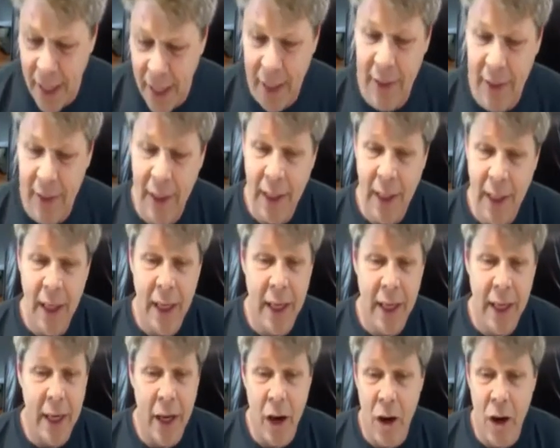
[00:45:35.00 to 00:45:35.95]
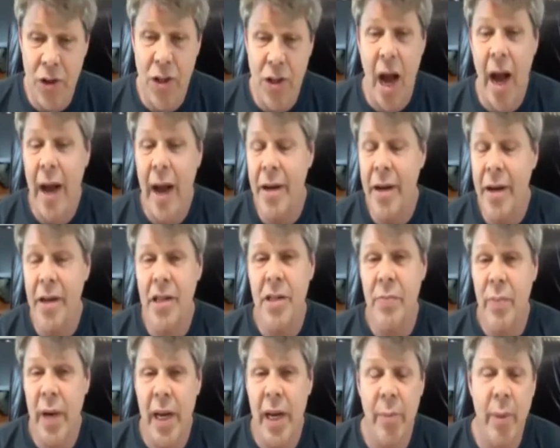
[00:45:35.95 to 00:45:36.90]
And he goes, I
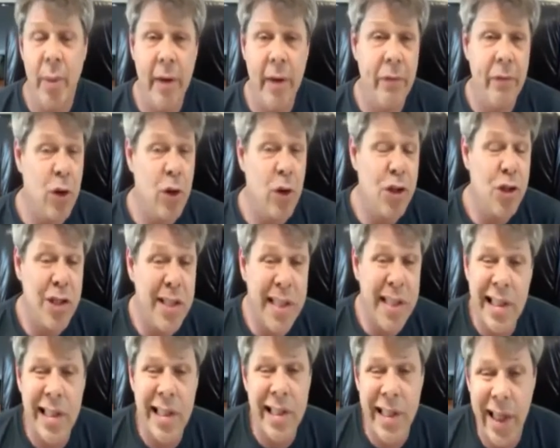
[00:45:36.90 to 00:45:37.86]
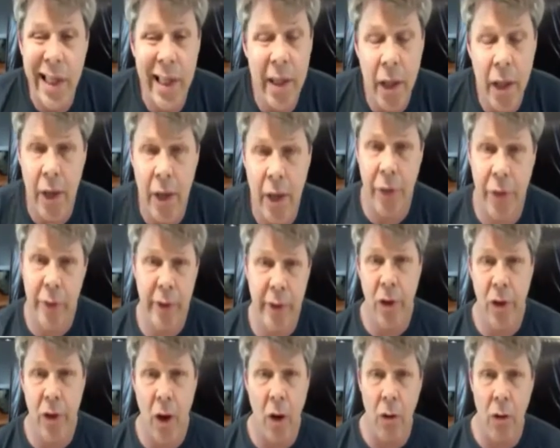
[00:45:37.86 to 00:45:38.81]
just made my first
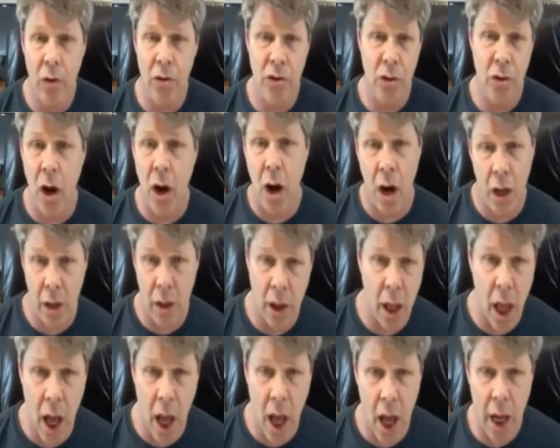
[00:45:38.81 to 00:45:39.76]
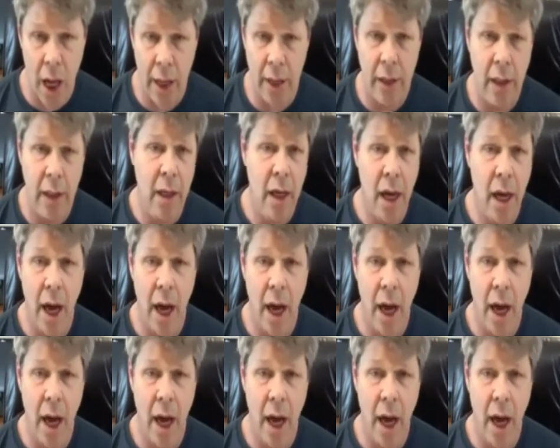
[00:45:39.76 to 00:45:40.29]
$1,600 online.